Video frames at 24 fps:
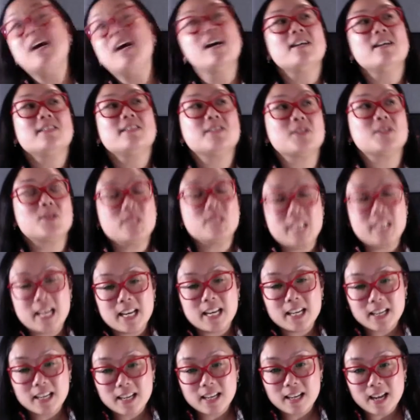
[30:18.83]
So
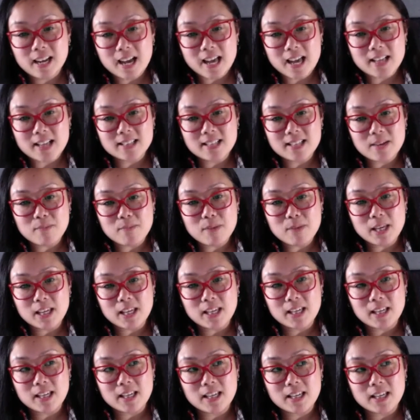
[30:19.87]
Danny ends up
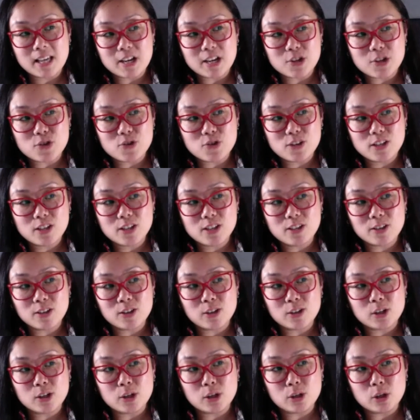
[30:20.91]
making Genji
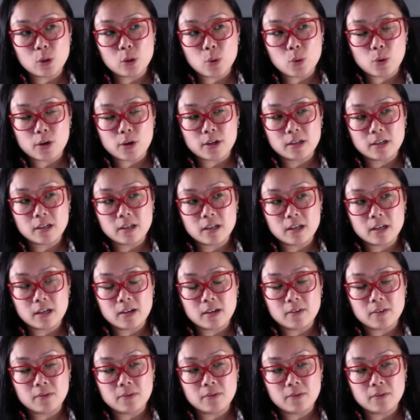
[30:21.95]
the lord of